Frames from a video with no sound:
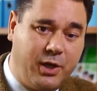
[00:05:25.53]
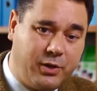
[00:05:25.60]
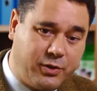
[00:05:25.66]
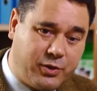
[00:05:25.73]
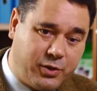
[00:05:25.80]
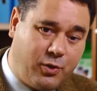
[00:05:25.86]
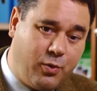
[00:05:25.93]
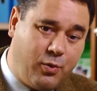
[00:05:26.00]

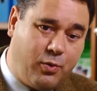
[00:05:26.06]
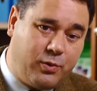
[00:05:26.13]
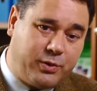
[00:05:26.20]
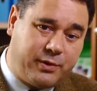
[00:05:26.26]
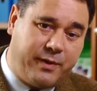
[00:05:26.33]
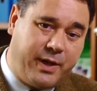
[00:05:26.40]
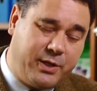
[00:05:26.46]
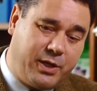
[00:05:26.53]

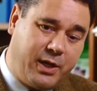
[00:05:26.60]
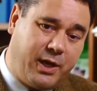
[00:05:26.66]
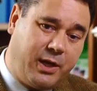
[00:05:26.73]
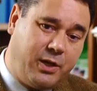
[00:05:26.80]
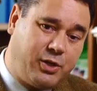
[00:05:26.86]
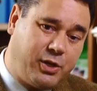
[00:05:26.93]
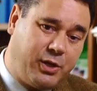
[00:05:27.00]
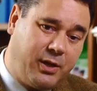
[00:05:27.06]
schools of
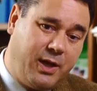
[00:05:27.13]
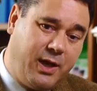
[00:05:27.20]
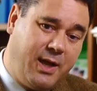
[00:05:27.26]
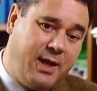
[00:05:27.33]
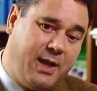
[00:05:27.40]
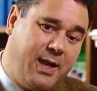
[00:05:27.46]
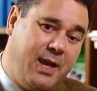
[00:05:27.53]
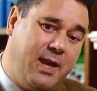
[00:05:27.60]
education
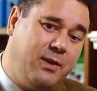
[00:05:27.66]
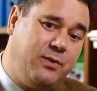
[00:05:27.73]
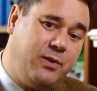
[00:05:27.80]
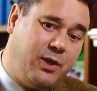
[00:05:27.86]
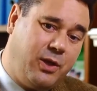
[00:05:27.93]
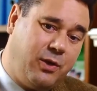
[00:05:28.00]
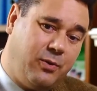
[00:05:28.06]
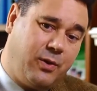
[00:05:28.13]
in
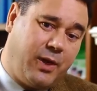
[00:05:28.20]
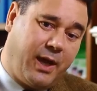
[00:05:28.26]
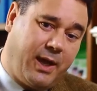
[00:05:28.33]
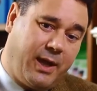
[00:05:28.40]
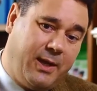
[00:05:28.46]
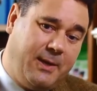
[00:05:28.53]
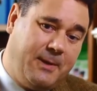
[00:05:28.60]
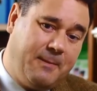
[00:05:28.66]
the
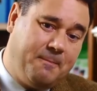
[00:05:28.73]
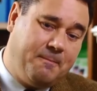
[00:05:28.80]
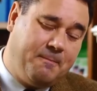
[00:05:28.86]
UK.